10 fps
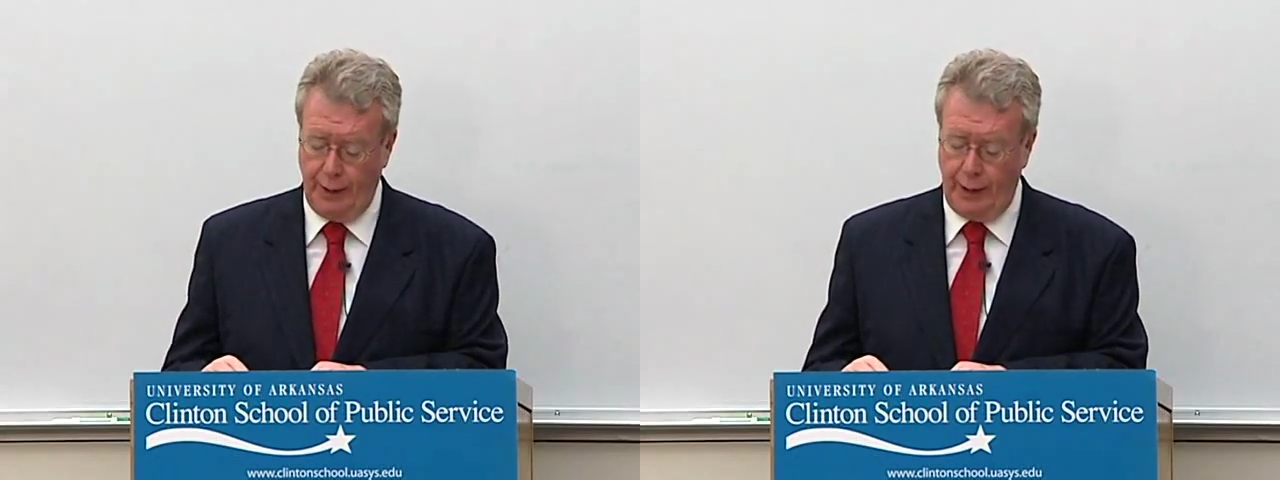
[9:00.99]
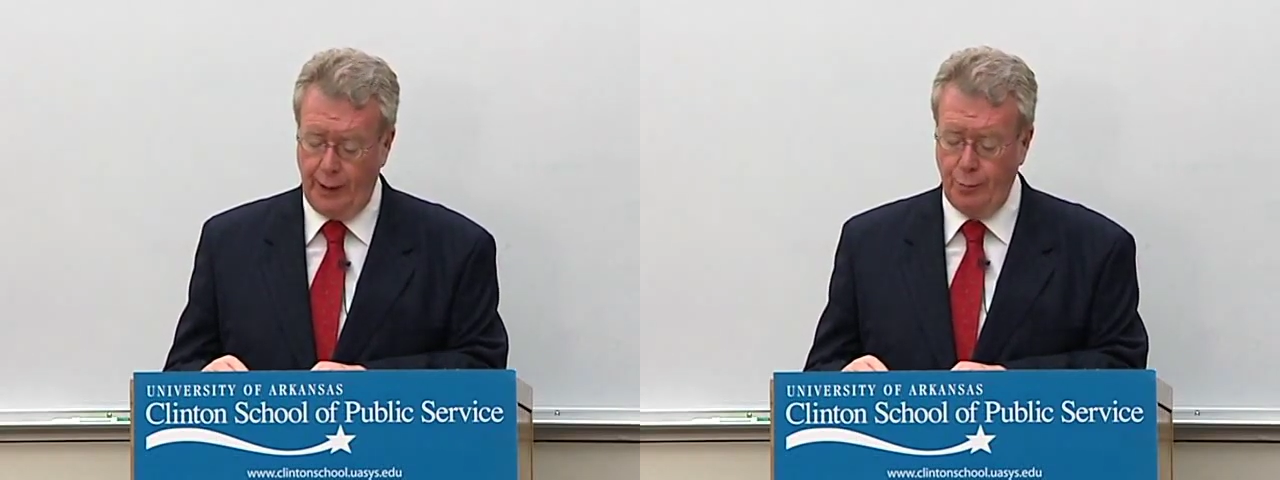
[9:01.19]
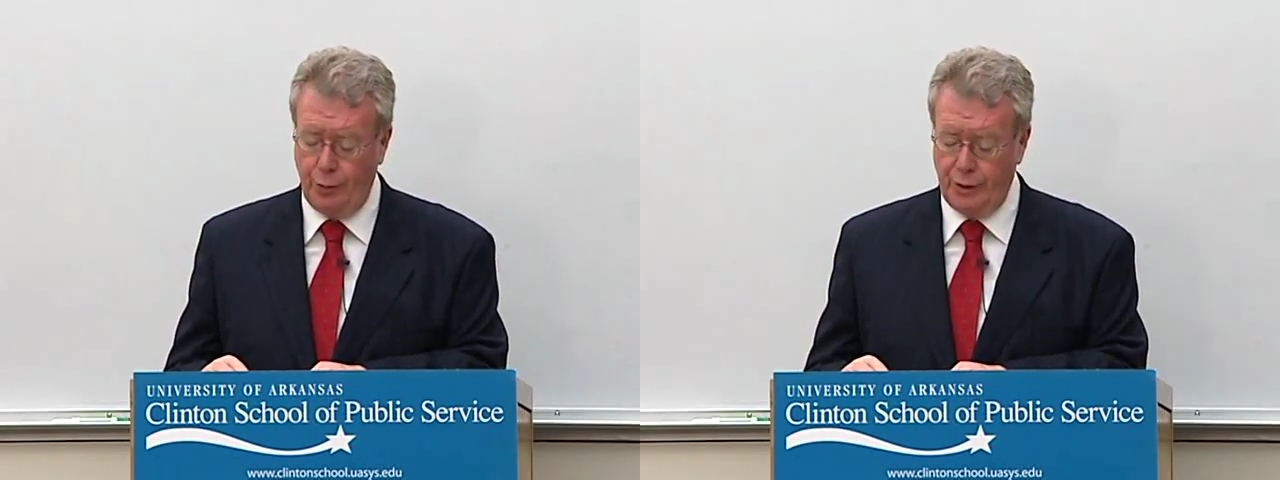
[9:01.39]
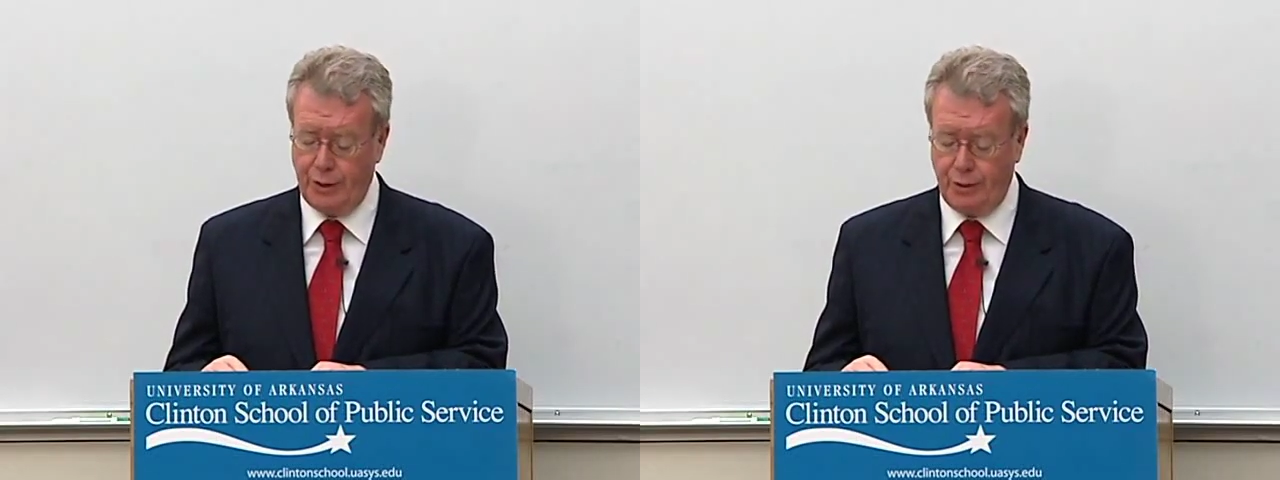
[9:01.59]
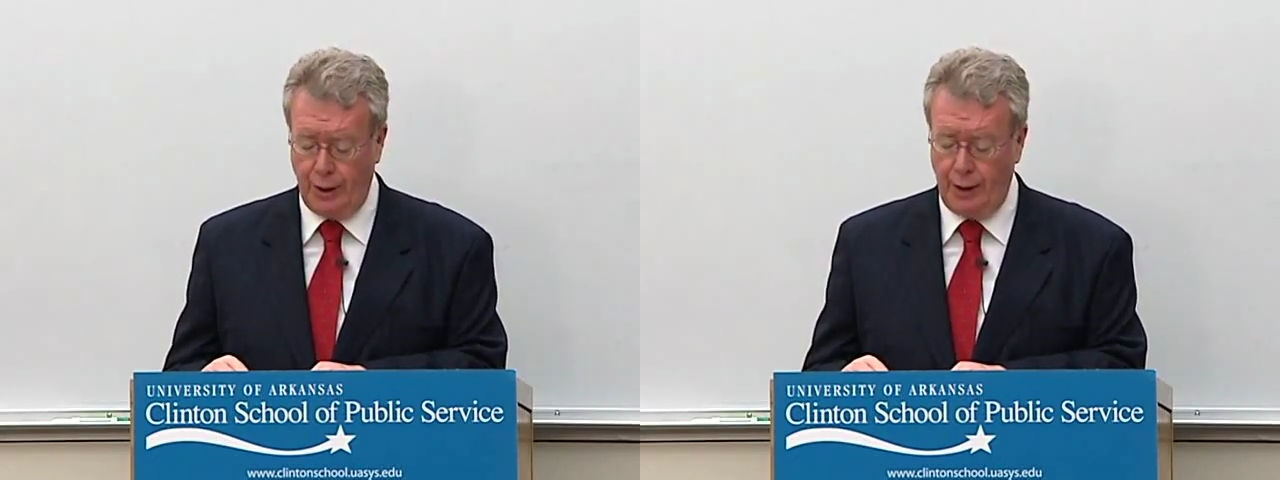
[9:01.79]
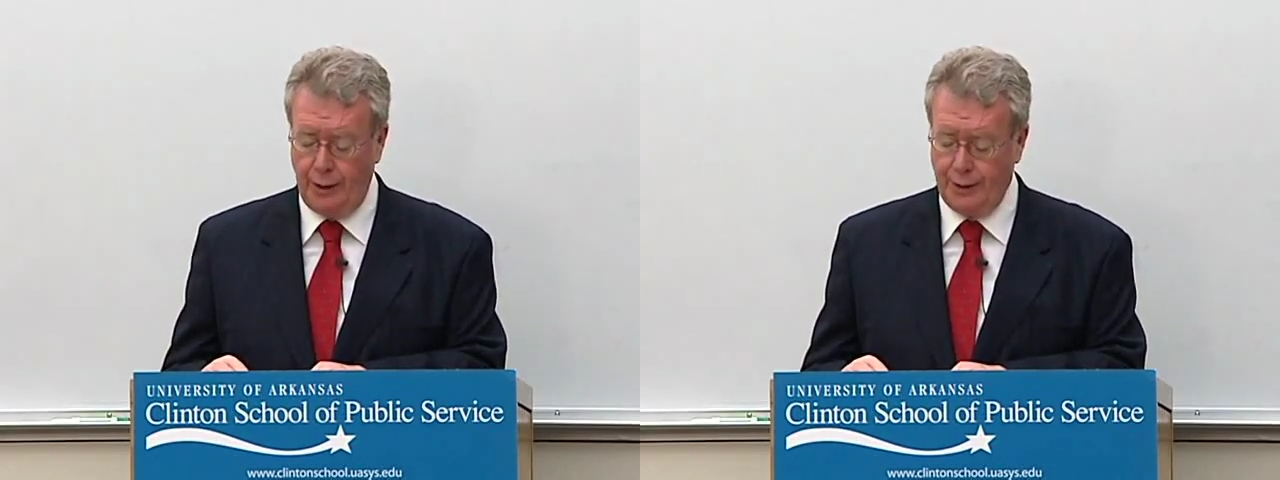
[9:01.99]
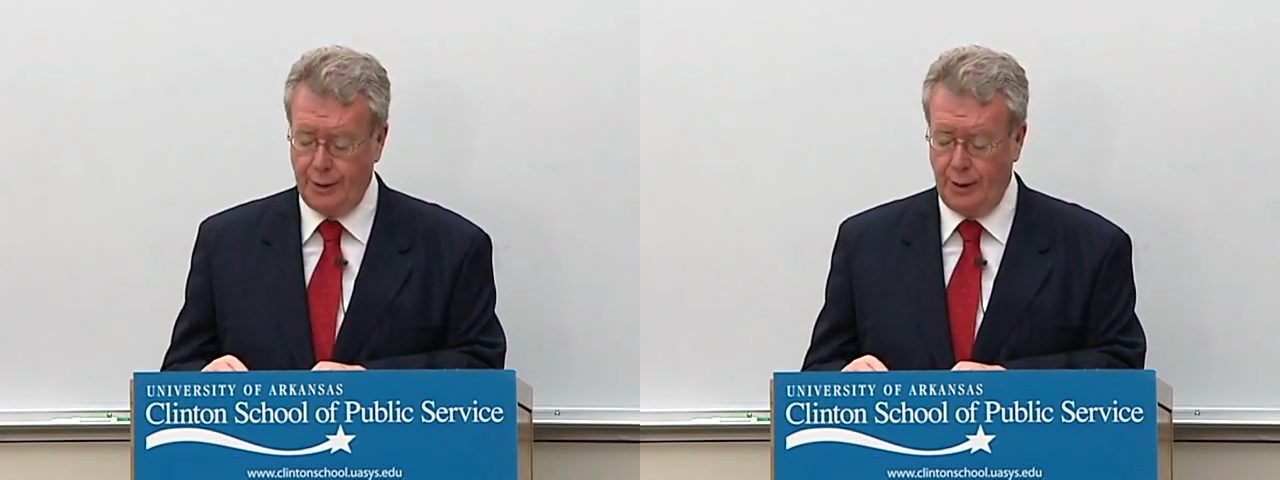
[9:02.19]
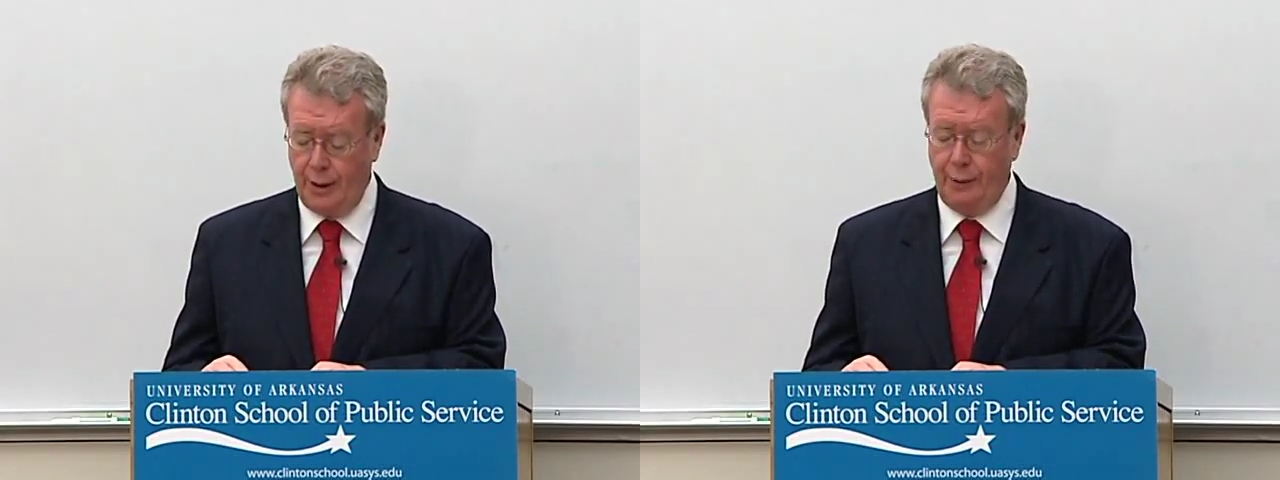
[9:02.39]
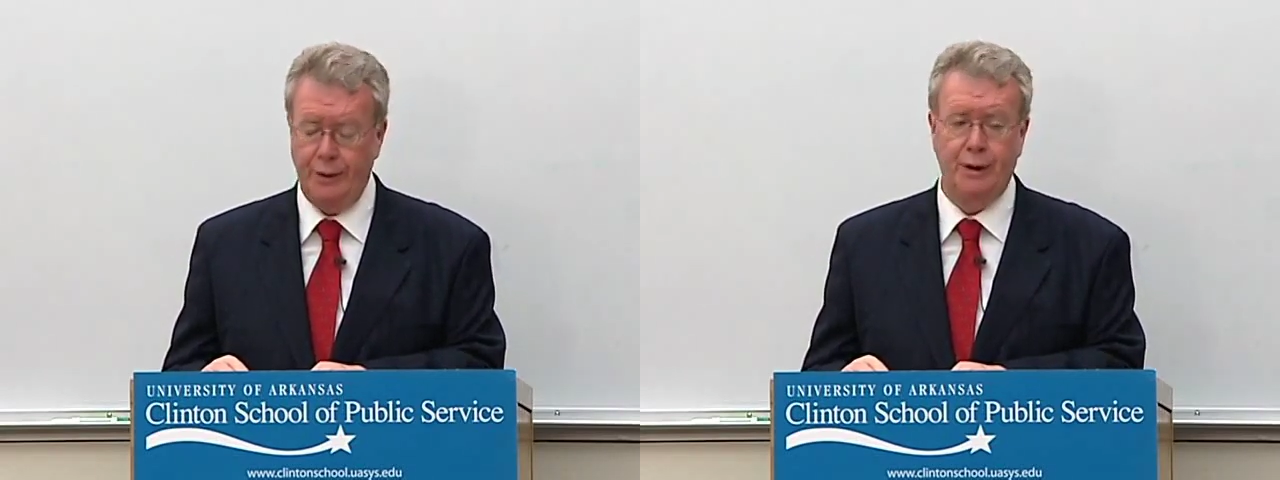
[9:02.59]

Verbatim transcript: he had more Australians under his